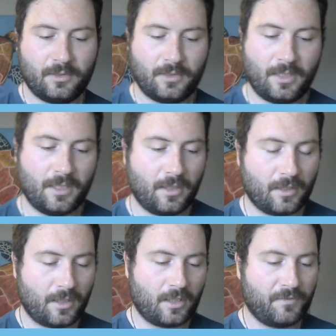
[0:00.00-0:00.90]

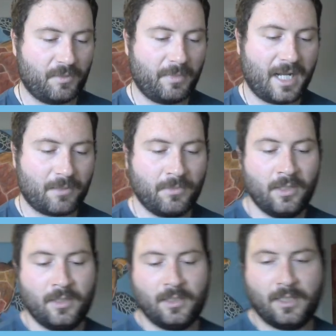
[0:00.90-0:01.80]
cut off the bottom.
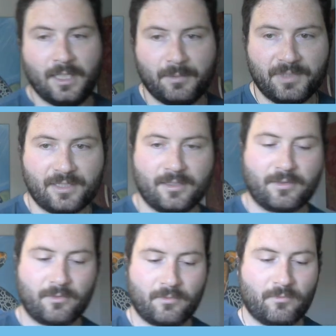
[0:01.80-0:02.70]
This
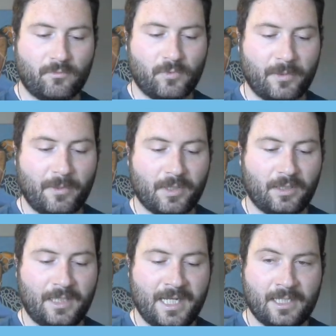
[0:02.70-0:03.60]
is where we want to
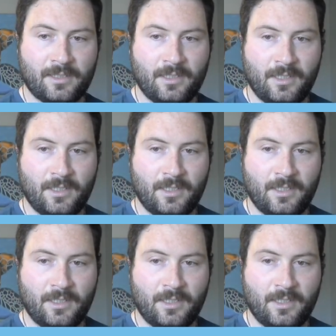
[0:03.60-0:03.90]
land.